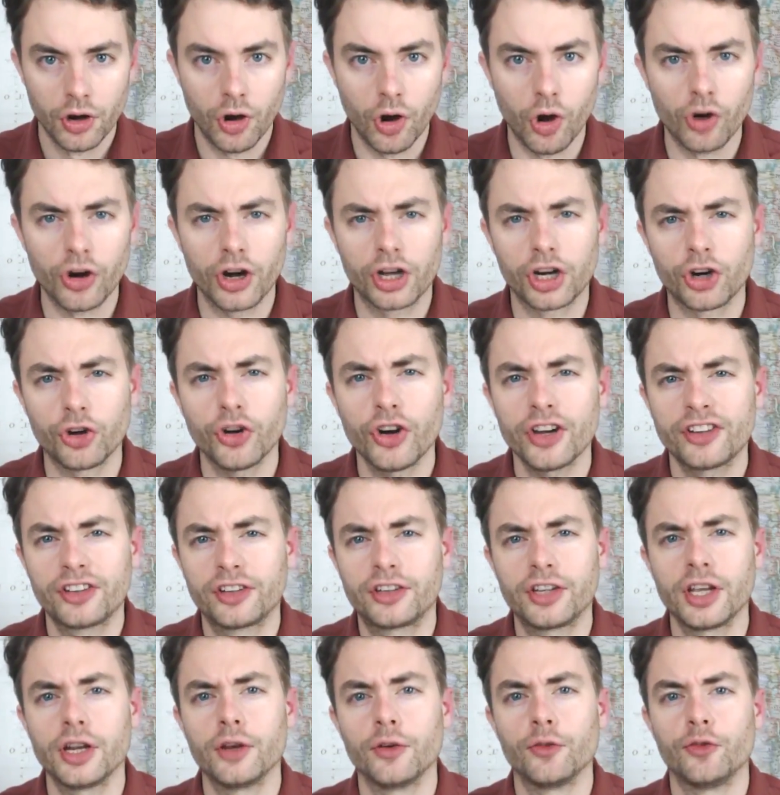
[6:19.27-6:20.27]
or a
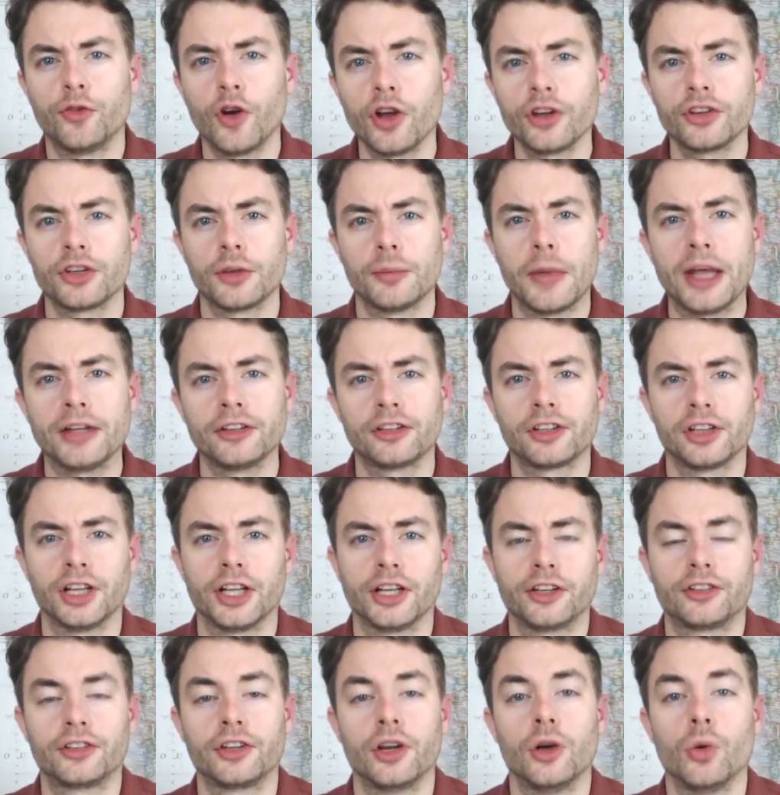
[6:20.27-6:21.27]
Christian
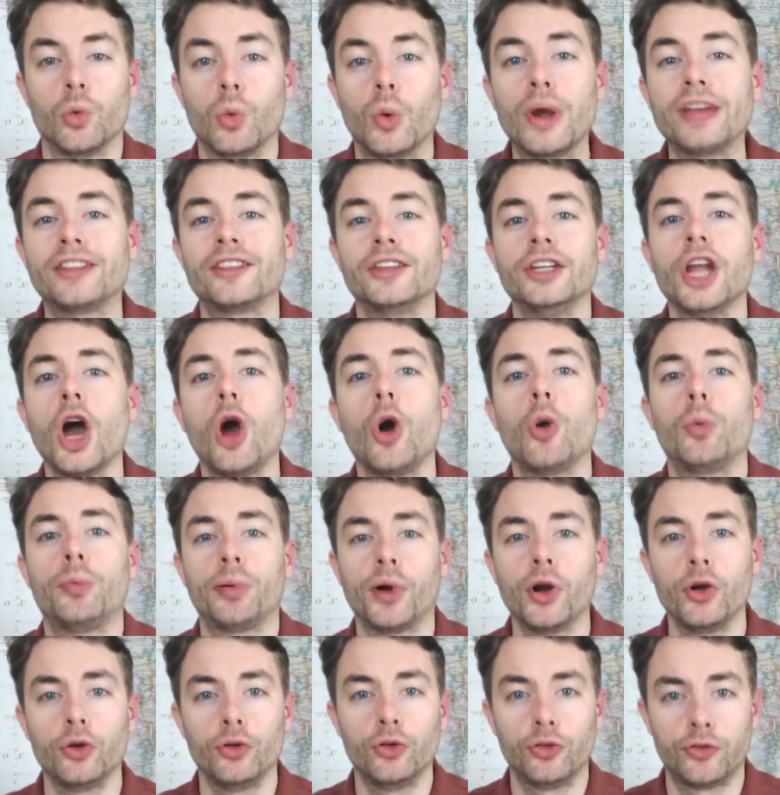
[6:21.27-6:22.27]
fundamentalist with no
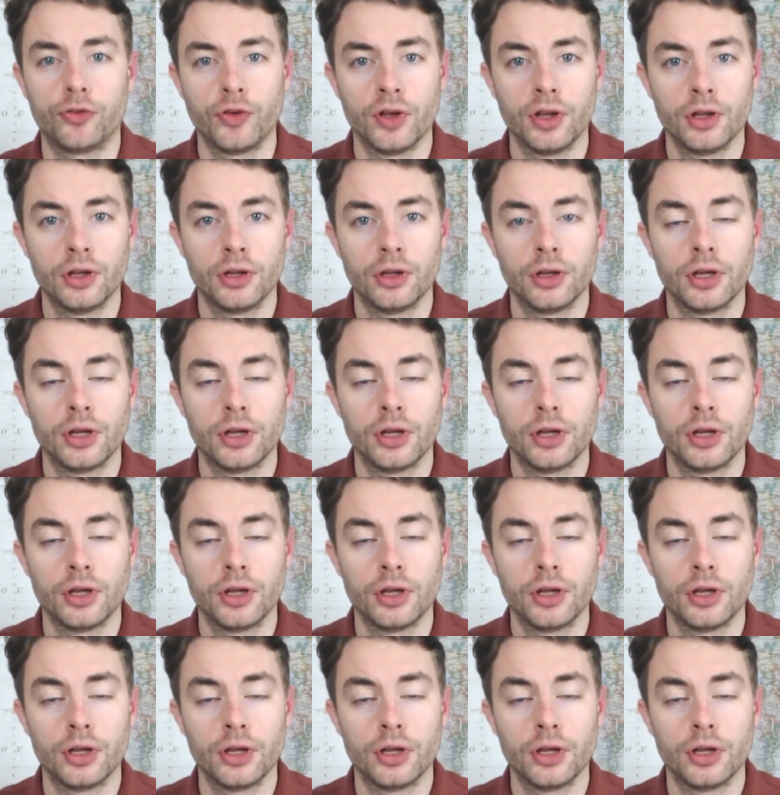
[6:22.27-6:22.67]
proof